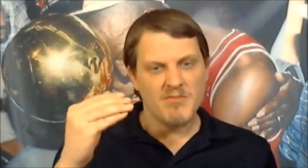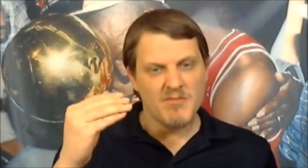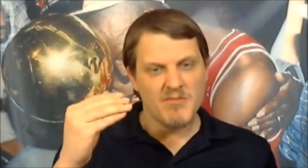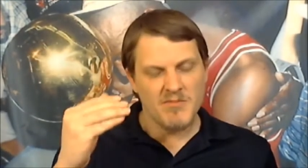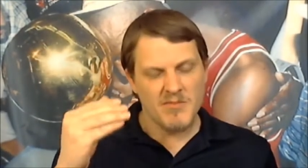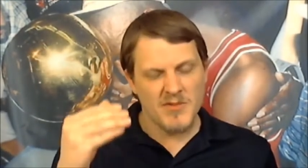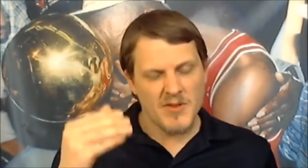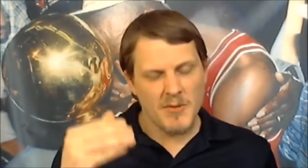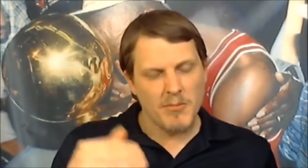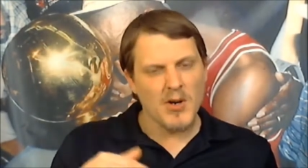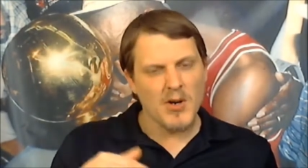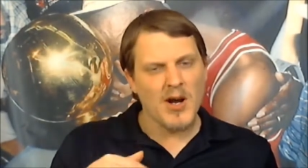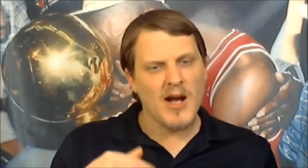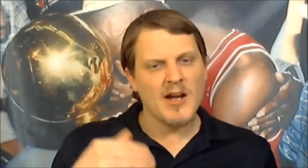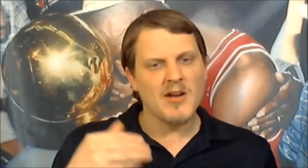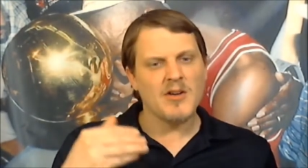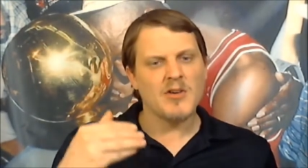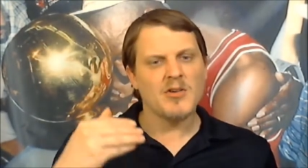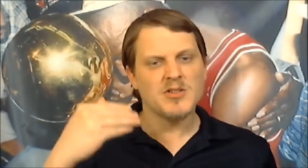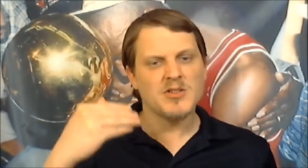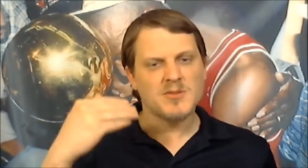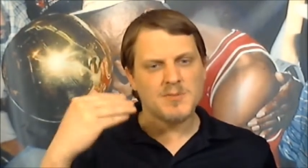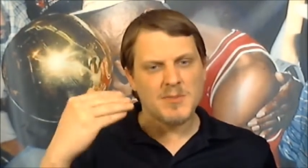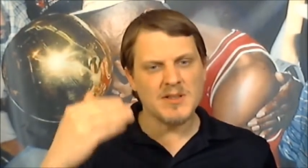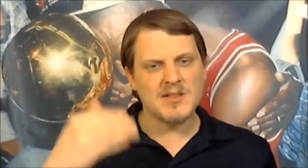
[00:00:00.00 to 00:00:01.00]
the
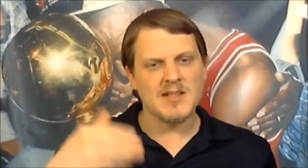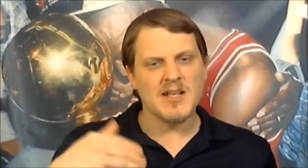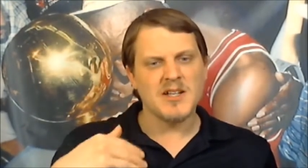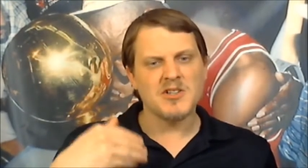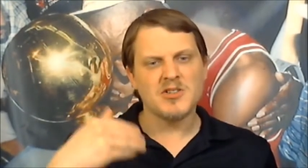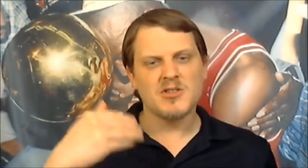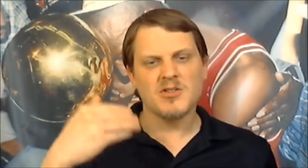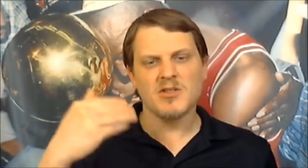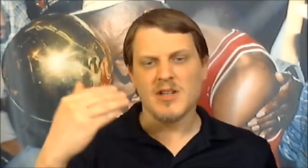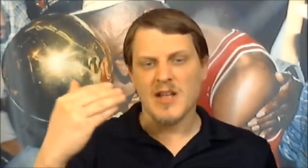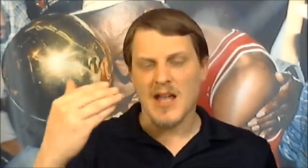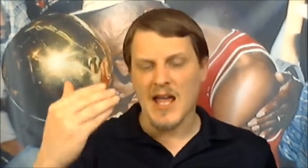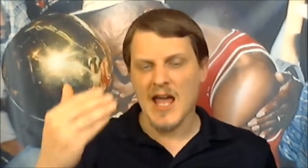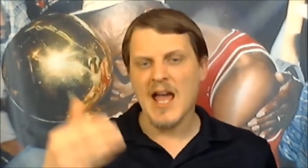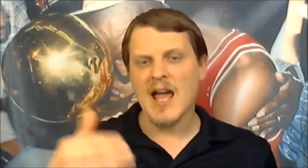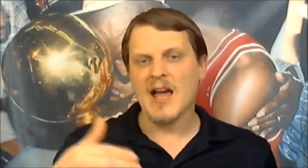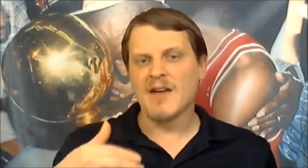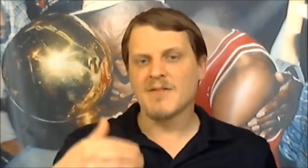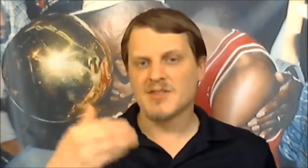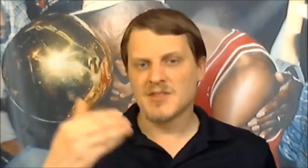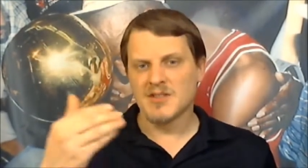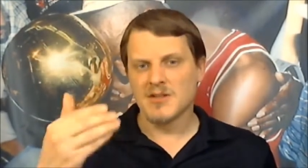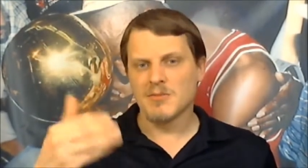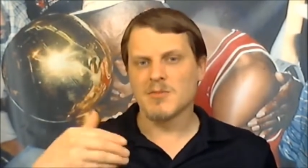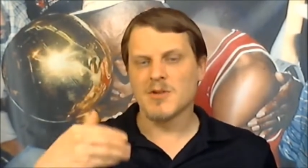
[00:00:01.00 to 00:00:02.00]
Broncos potentially
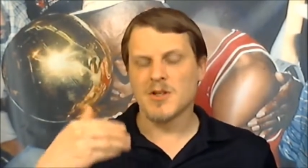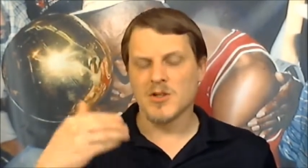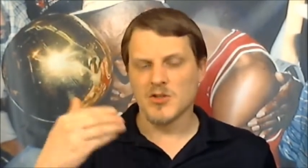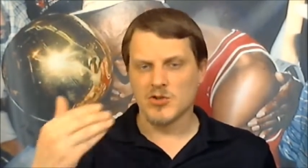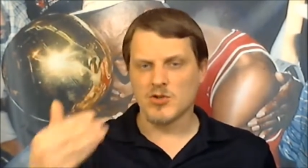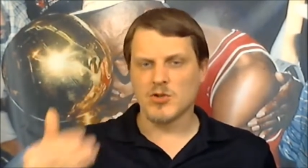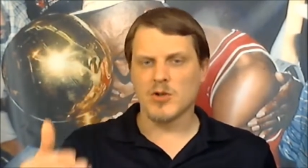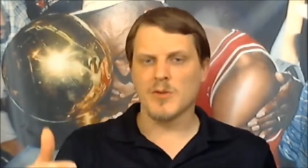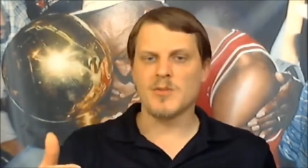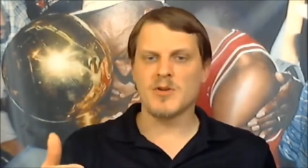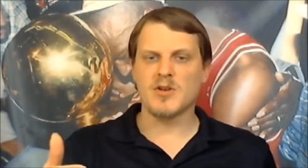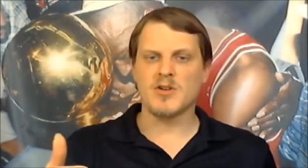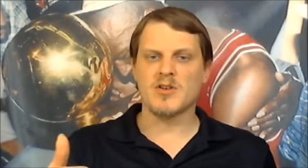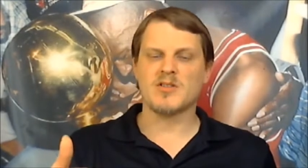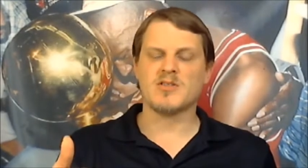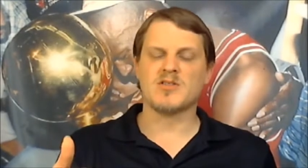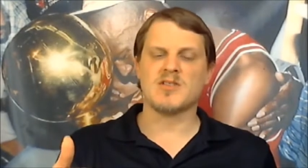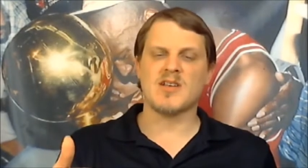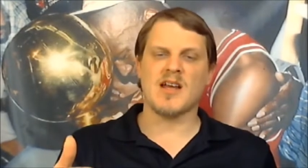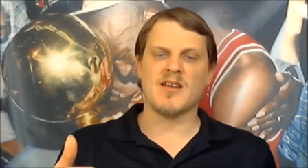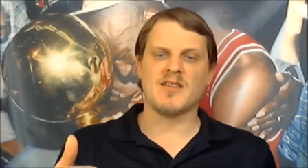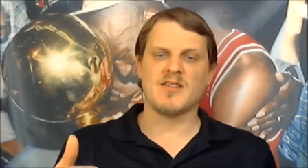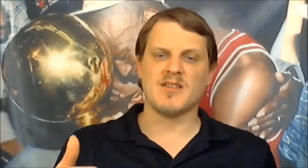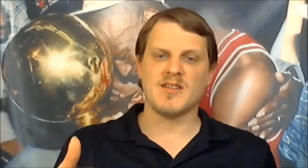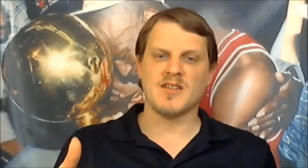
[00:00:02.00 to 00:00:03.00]
have some contributors
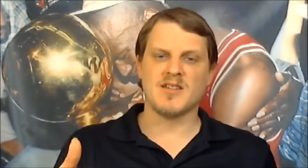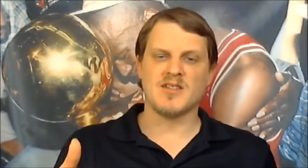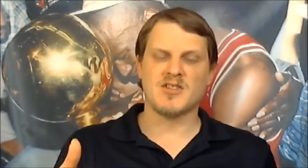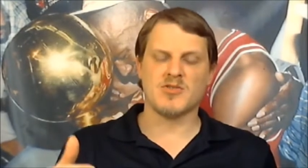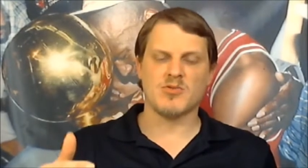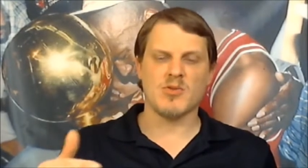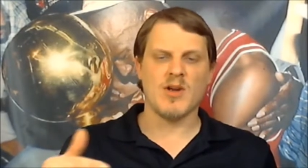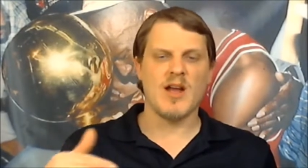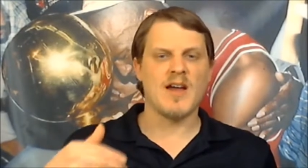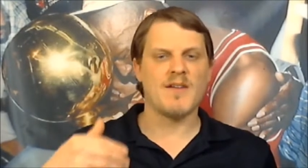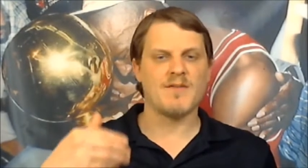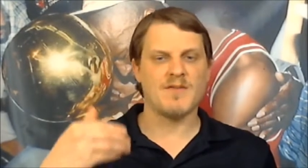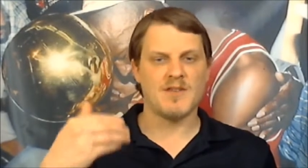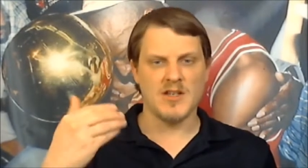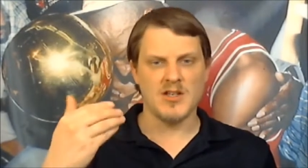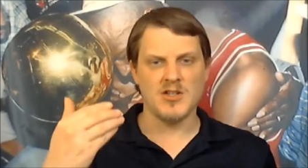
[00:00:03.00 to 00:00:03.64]
out of this draft